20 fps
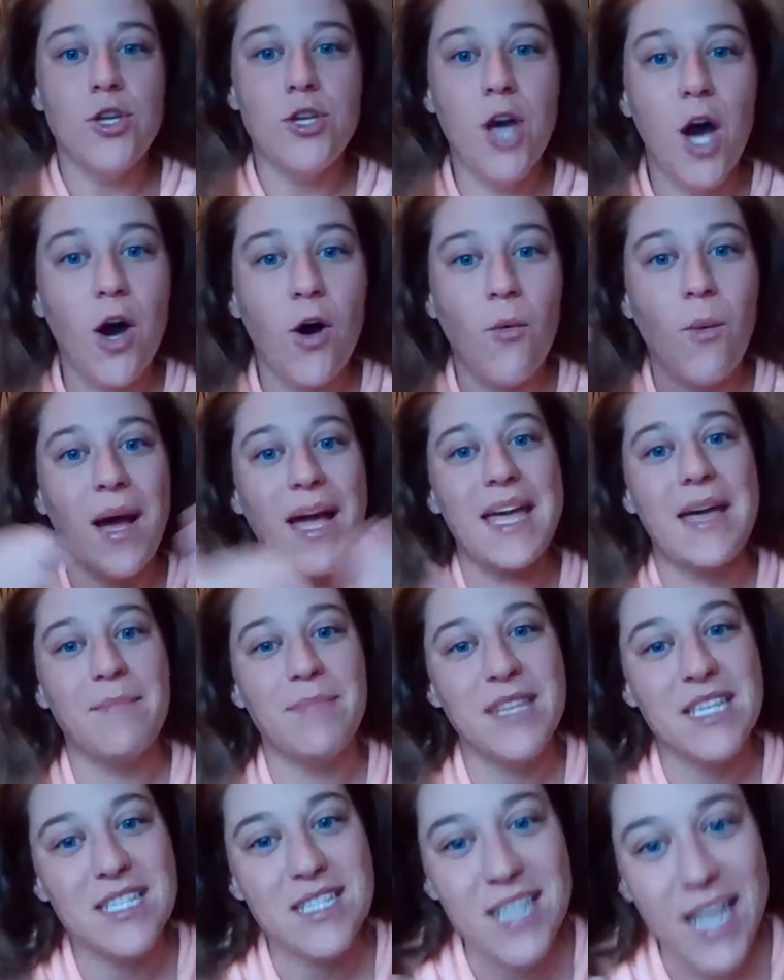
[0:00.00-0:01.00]
yo, I
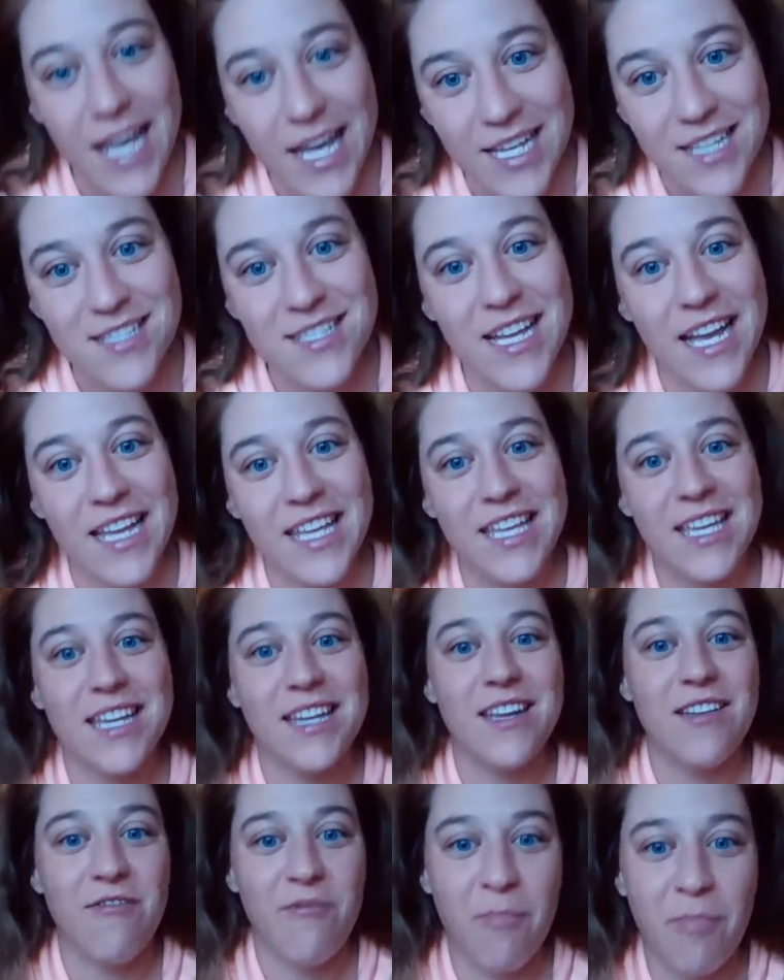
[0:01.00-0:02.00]
am the
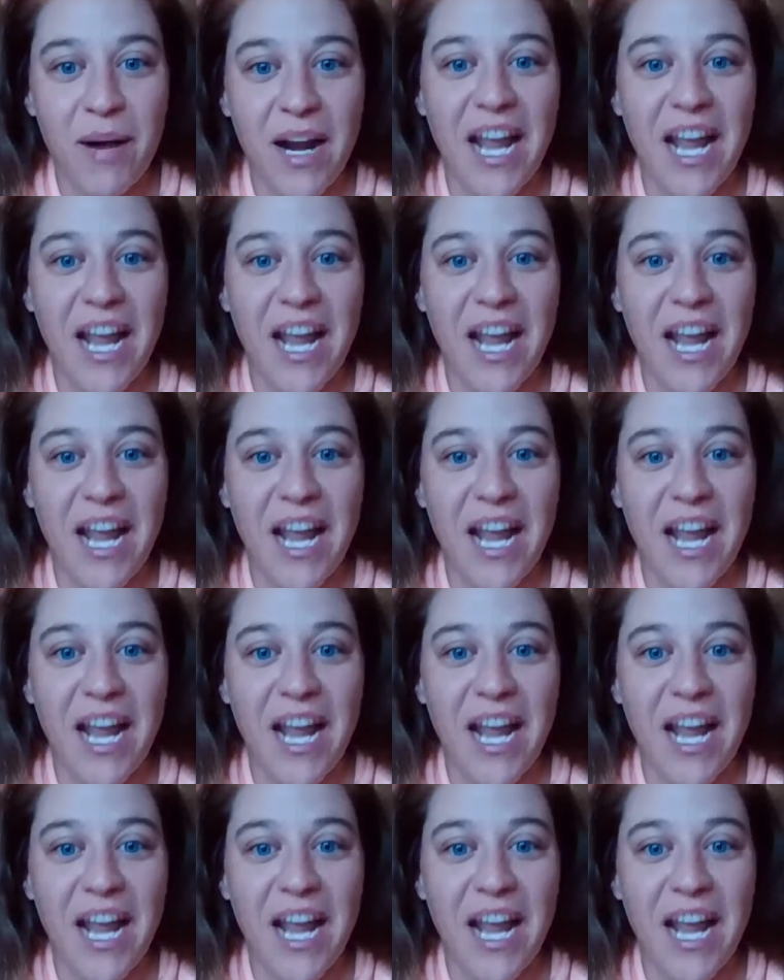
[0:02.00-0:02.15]
executive